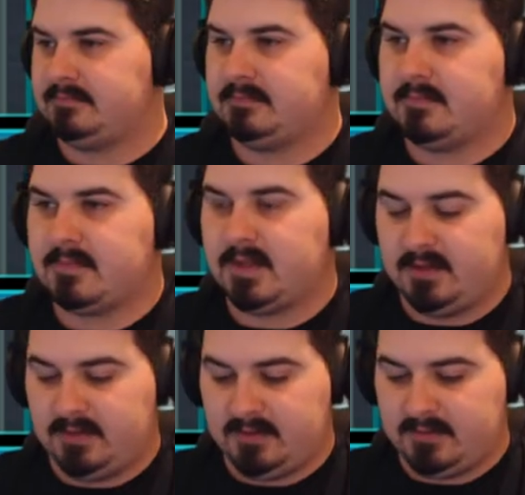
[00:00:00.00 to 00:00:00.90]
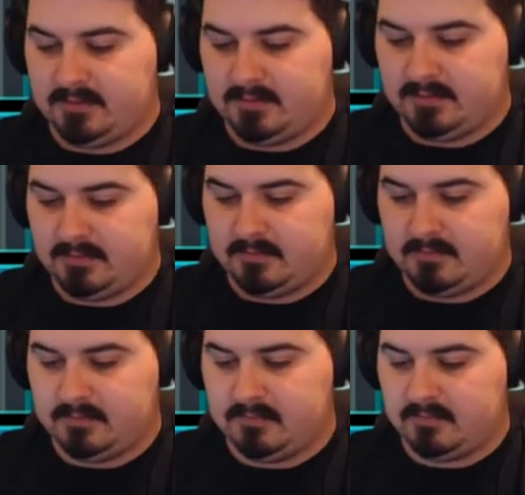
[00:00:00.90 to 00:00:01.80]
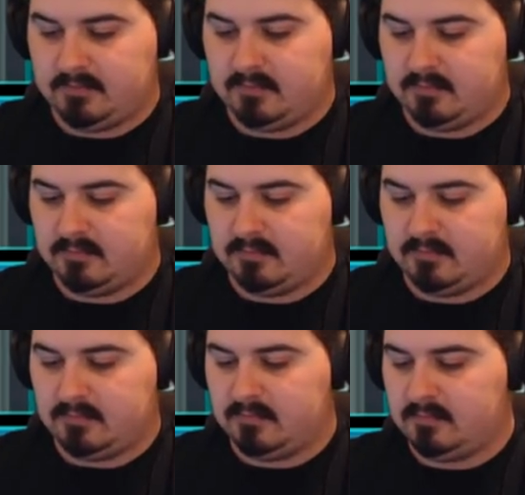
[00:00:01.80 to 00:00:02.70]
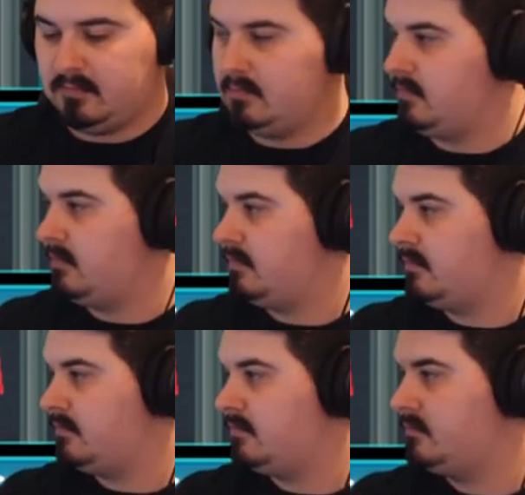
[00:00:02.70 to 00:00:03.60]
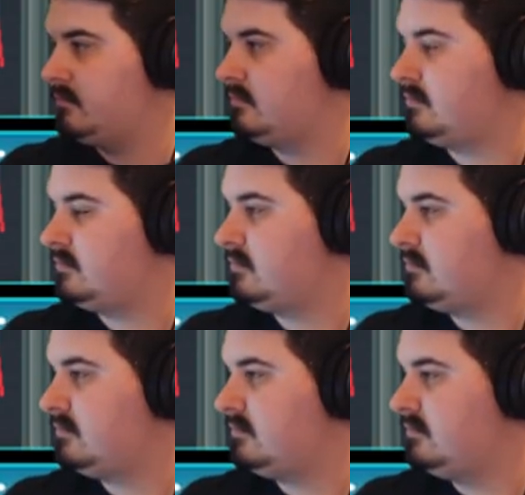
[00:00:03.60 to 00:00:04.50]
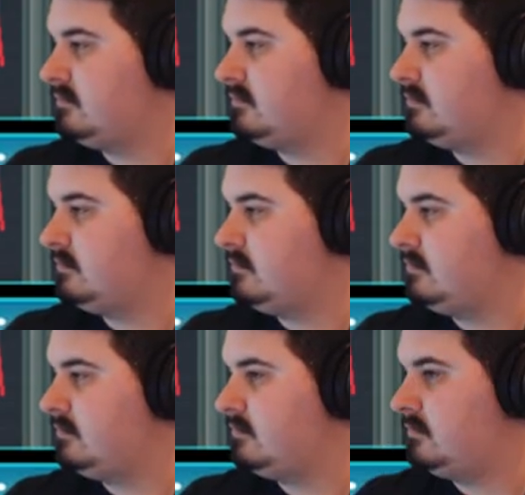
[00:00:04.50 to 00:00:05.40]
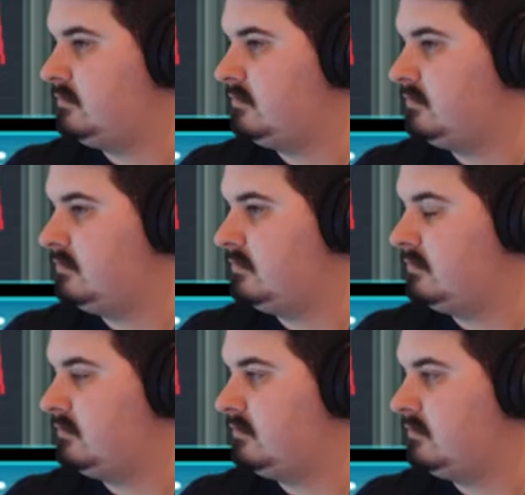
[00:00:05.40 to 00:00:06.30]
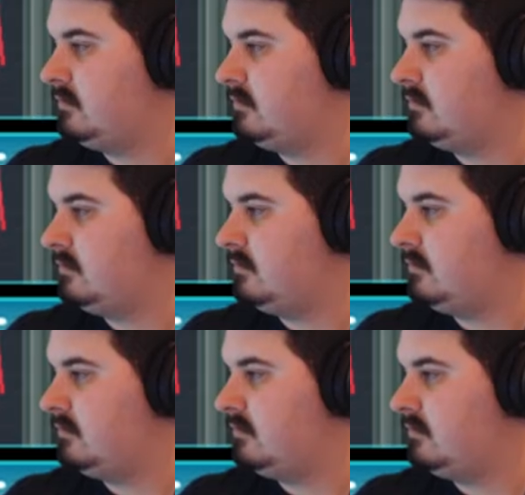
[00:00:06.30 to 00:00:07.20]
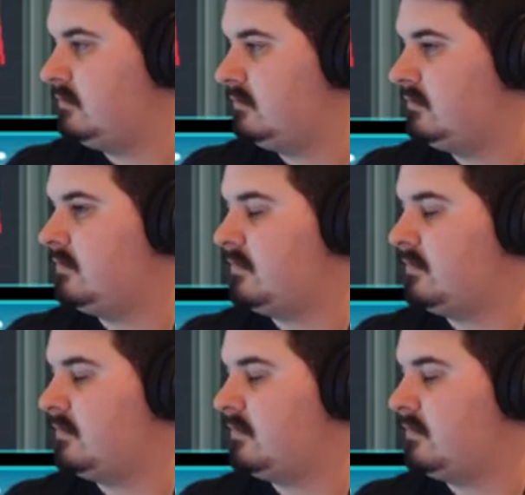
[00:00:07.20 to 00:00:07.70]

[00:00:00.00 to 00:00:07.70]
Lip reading: Nothing is said.